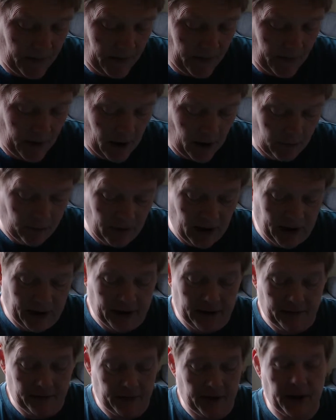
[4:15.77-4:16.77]
I ran
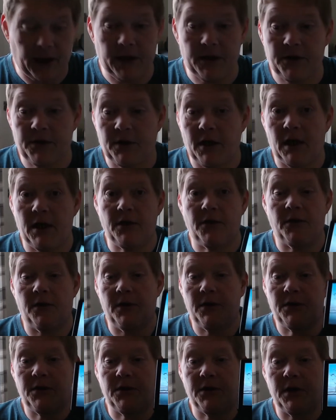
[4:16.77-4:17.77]
it the next day. So
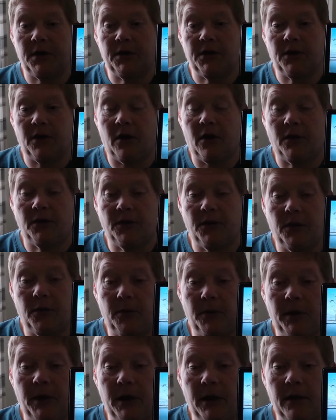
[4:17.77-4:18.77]
this is it starting
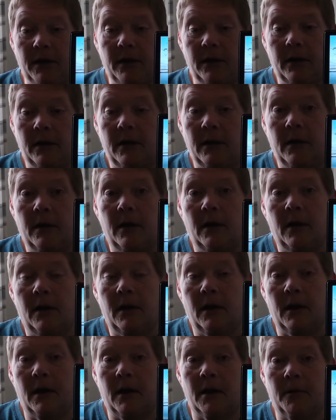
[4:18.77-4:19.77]
up here.
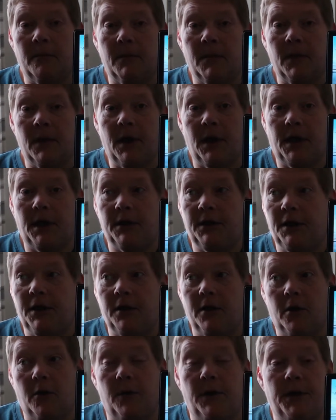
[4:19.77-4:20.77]
And I did
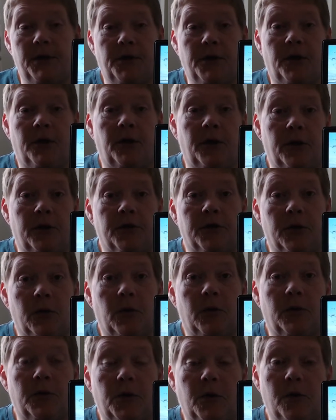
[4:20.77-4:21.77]
a quick journey because I
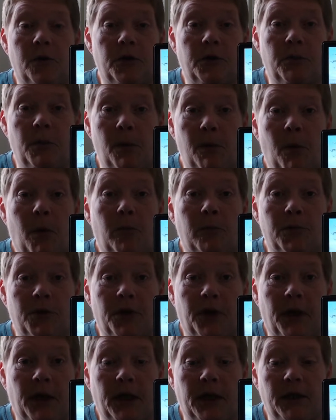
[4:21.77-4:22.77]
was going to my mum's
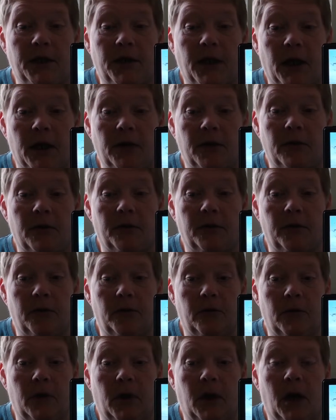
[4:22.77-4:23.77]
the next day, so I
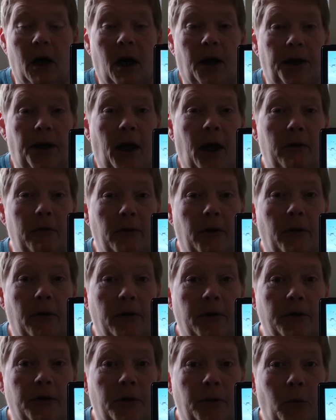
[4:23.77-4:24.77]
thought, right, I know that
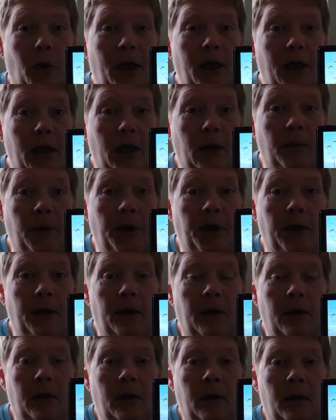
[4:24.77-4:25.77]
there's a weight limit
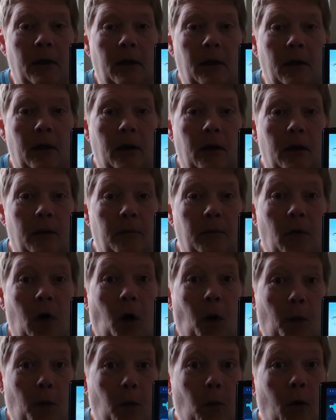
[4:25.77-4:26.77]

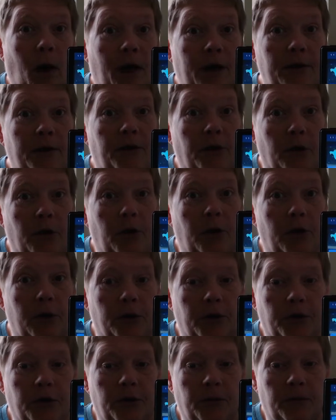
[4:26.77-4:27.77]
on the way to
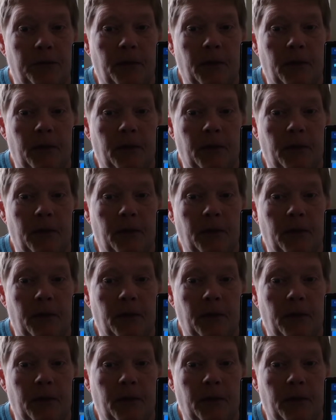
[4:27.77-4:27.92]
hers.